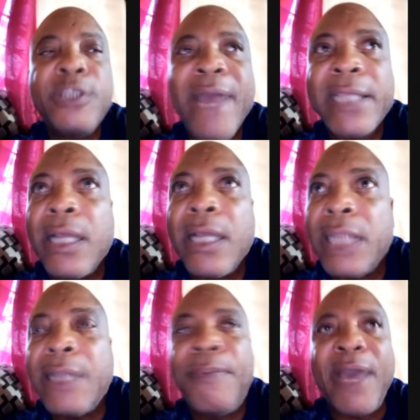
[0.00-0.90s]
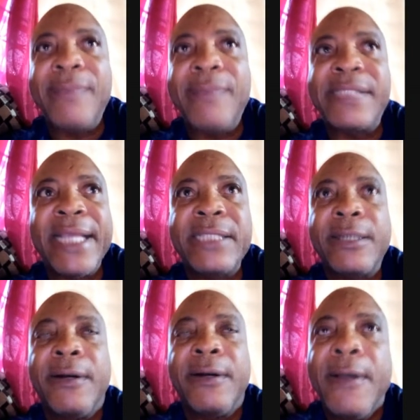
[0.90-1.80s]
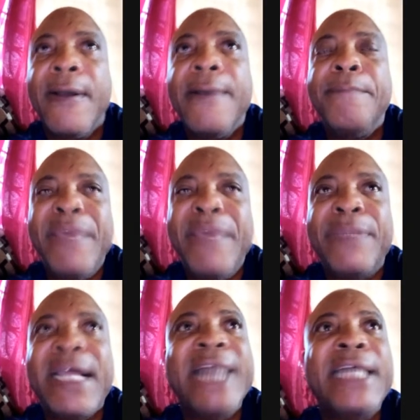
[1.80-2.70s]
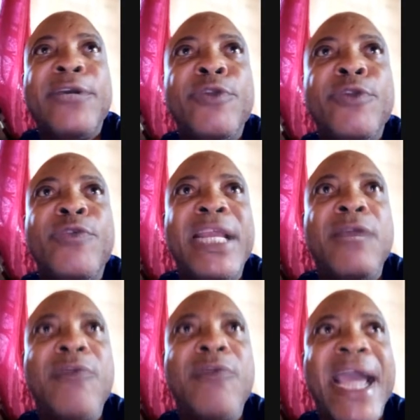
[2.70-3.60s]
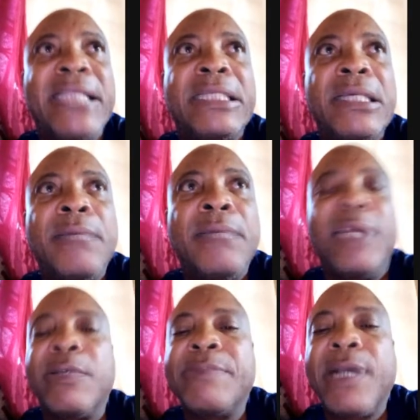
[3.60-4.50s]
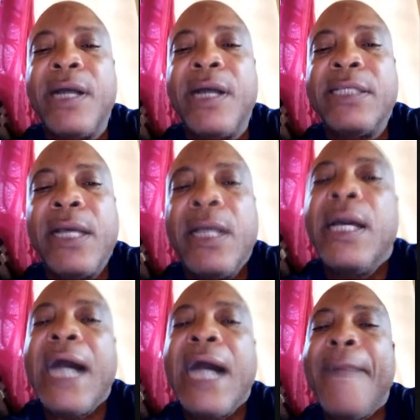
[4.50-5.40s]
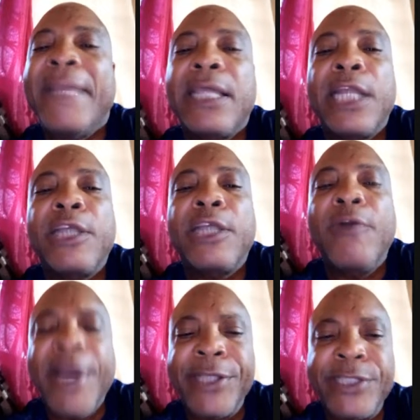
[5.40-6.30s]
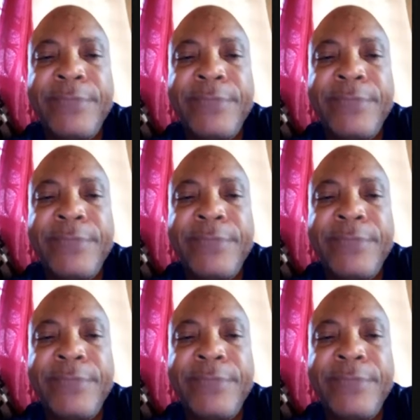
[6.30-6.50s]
write a lot of poems then. So people thought I could really write, but it was because I met a lot of words.